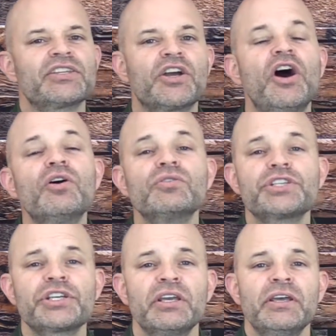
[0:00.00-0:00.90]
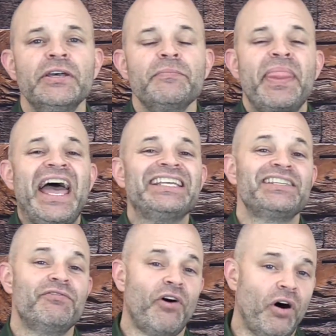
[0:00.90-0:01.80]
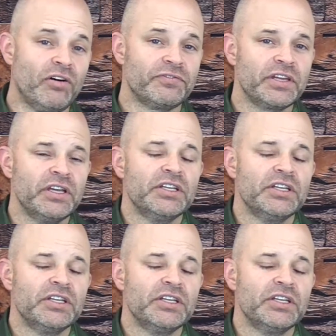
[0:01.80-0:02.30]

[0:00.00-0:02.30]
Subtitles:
a coach, has evolved.